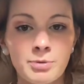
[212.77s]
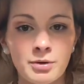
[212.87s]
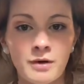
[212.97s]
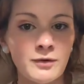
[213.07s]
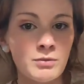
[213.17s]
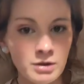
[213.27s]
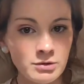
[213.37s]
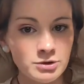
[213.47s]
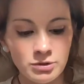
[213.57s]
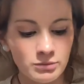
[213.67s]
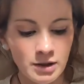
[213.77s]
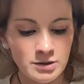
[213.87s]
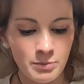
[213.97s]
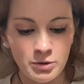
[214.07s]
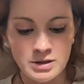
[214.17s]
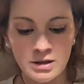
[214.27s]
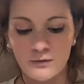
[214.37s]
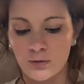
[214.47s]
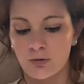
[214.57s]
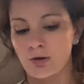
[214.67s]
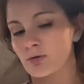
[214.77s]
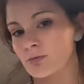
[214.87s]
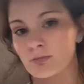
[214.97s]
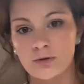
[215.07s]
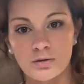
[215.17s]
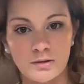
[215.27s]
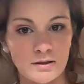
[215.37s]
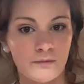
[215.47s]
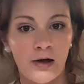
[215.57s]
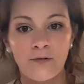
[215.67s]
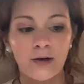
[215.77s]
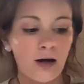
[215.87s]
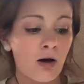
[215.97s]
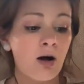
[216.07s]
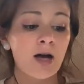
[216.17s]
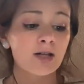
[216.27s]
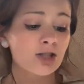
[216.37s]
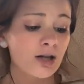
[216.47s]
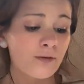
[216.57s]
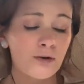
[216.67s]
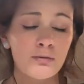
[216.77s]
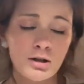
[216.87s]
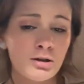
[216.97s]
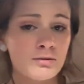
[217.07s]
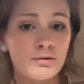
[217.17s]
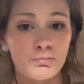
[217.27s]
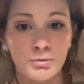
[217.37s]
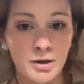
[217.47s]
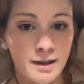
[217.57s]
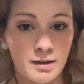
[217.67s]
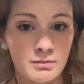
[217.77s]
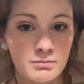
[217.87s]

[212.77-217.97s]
If you want to use 2 things of boursin, if you want to do 2 things of Laughing Cow, shit, if you want to use brie,